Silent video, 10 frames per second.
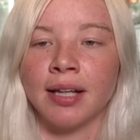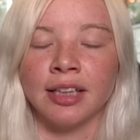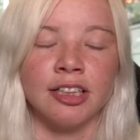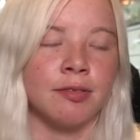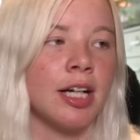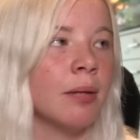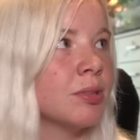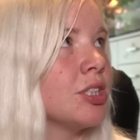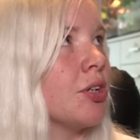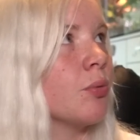and let them
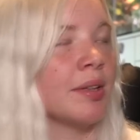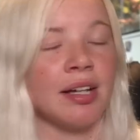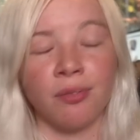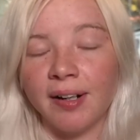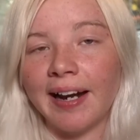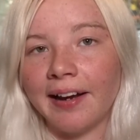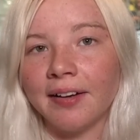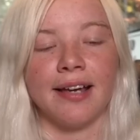come to you when they're ready.